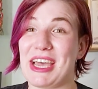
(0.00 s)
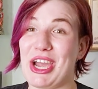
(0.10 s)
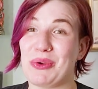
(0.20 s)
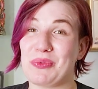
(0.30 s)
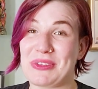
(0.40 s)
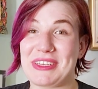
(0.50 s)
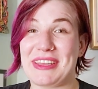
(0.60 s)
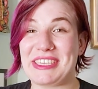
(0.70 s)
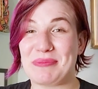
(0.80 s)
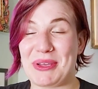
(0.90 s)
I really
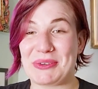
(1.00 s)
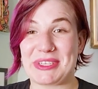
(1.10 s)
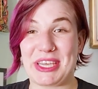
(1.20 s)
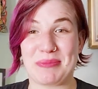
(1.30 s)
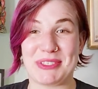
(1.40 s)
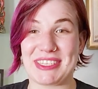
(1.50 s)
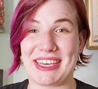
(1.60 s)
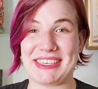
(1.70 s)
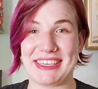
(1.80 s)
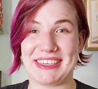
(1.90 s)
liked Bender's animal
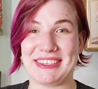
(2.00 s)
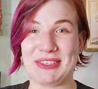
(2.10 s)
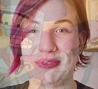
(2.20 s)
sidekick.